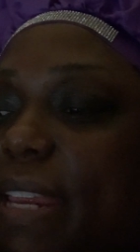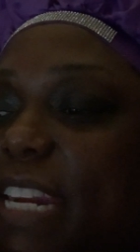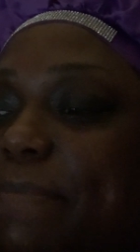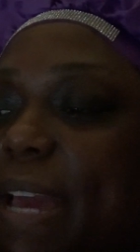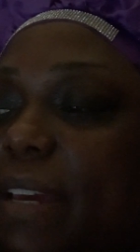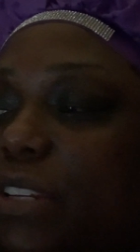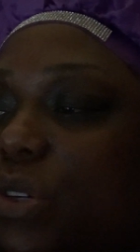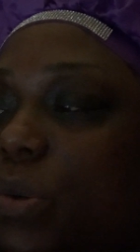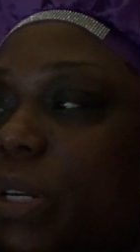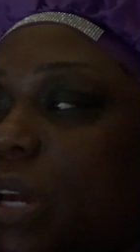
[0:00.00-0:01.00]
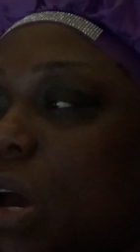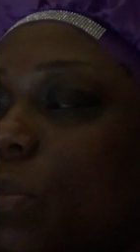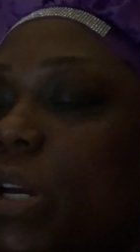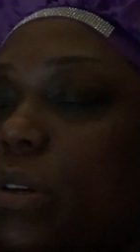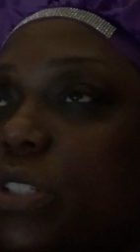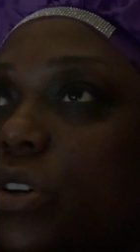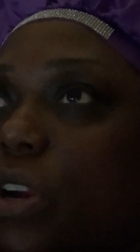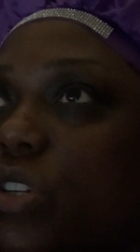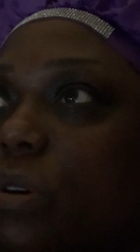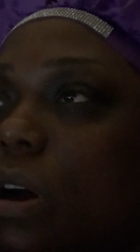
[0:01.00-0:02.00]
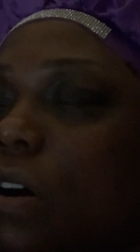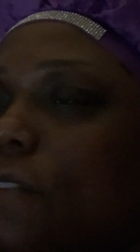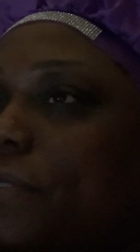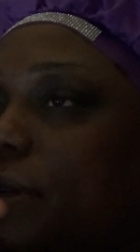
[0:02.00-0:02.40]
Anybody could do it. We're going to start you off.